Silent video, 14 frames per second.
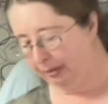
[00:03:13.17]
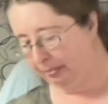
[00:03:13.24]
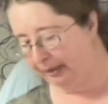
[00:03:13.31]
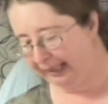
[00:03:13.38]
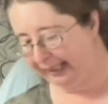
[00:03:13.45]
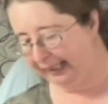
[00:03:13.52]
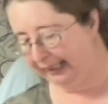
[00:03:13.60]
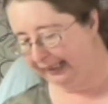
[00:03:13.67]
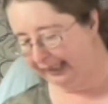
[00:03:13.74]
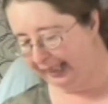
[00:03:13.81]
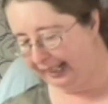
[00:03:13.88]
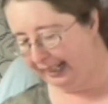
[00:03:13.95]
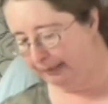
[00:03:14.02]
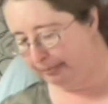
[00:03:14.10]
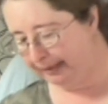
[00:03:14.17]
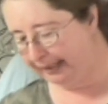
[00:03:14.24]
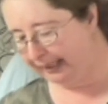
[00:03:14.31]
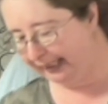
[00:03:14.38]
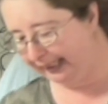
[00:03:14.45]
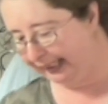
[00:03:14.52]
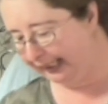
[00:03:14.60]
buddy. Hi,
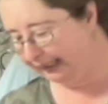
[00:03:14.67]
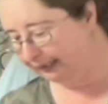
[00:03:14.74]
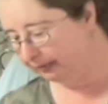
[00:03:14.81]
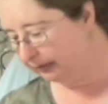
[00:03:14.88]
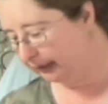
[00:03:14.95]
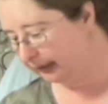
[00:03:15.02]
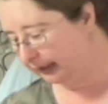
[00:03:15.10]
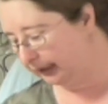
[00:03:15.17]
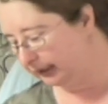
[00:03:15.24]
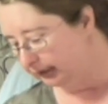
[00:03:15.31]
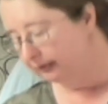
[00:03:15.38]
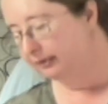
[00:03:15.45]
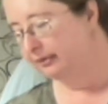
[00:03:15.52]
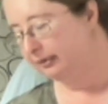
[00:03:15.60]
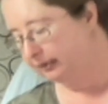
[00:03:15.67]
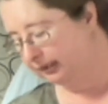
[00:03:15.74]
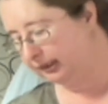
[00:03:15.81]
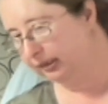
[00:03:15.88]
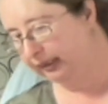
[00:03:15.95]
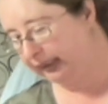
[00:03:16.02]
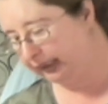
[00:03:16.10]
buddy. Isn't he
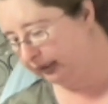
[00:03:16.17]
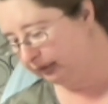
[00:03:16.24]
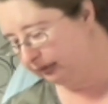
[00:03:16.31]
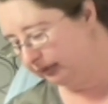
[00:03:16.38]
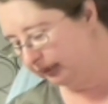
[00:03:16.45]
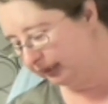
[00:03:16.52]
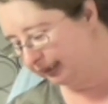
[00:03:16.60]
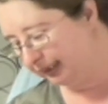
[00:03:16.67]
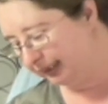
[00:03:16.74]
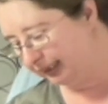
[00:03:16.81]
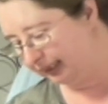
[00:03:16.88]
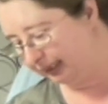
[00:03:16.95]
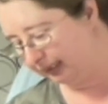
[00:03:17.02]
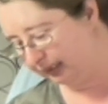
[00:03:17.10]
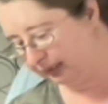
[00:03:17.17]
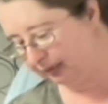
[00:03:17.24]
so cute? Ugh.